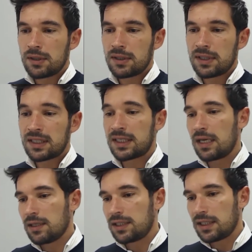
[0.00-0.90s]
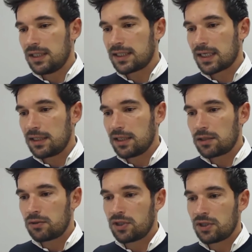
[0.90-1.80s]
cells inside the
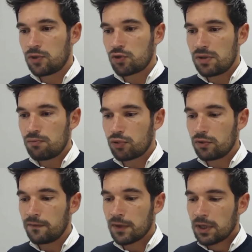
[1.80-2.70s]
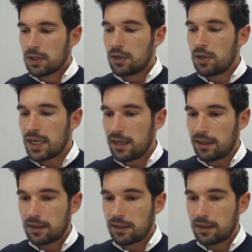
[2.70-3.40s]
aneurysm to improve the healing.